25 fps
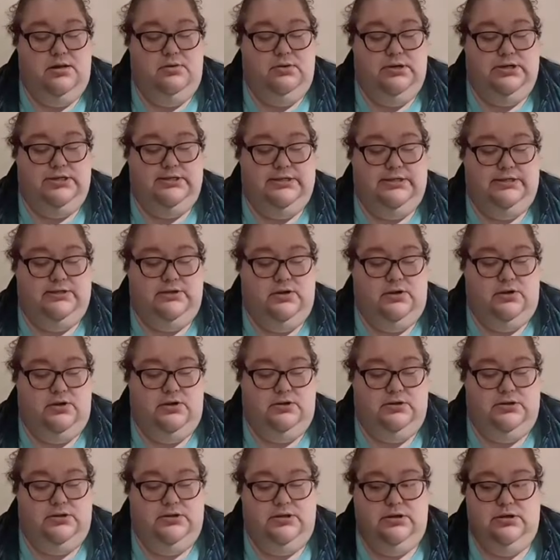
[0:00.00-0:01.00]
is it
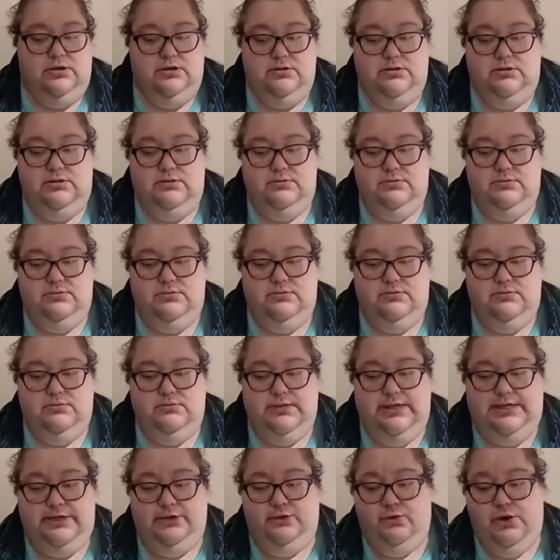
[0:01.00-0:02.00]
called?
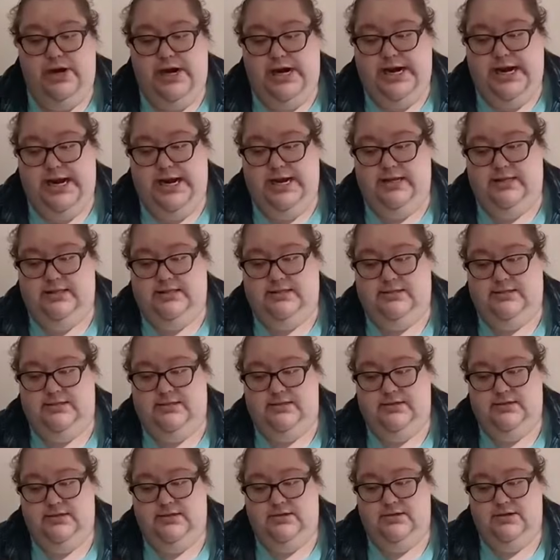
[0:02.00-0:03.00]
Like gradients.
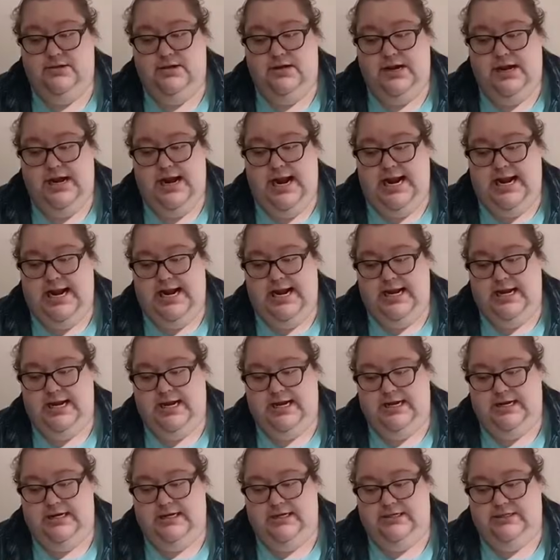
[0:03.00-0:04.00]
And it
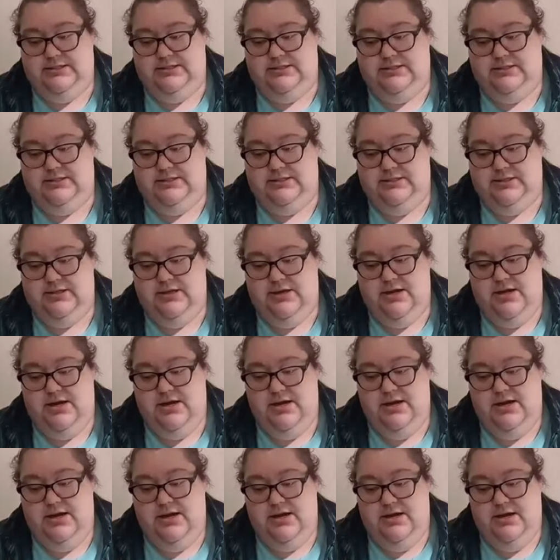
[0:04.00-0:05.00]
has,
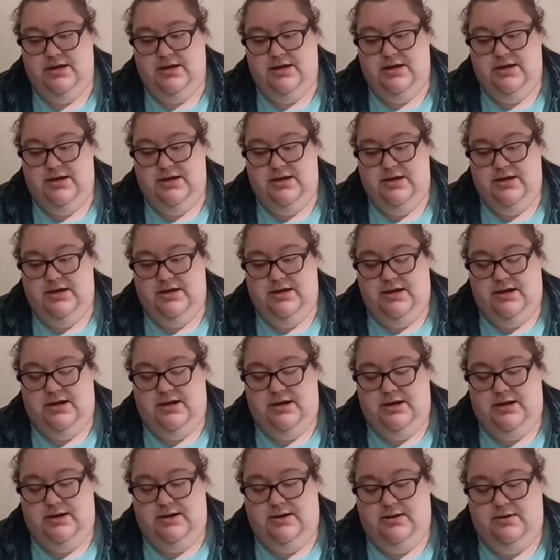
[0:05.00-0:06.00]

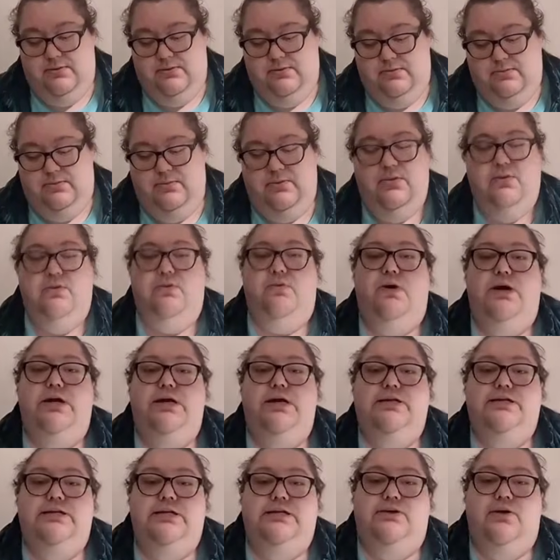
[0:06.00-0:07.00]
what
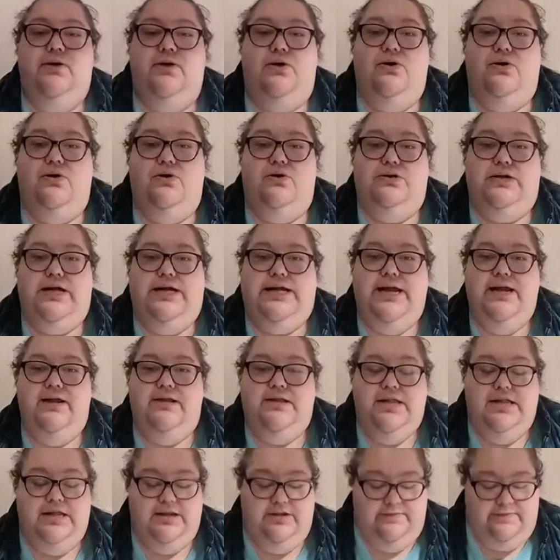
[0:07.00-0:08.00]
is it called? I can't
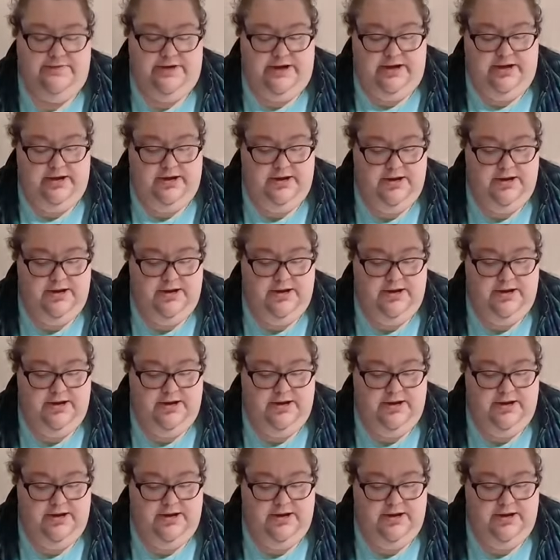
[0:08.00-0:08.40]
think of it.